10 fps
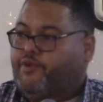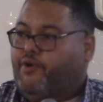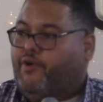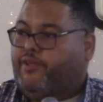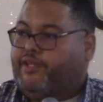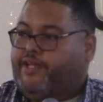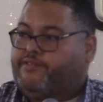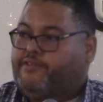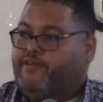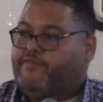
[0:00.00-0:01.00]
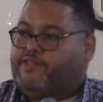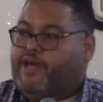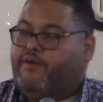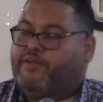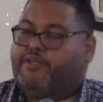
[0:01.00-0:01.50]
All of that stuff is
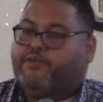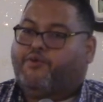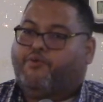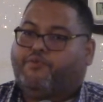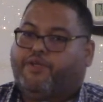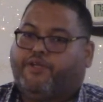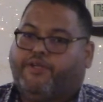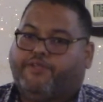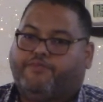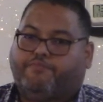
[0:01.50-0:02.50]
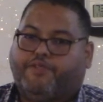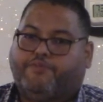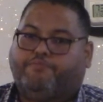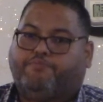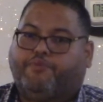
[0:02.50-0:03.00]
out in the open and it's,
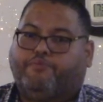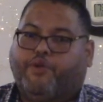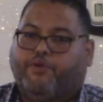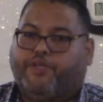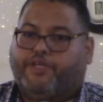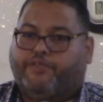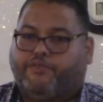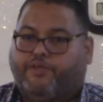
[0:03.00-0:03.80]
it's promoted,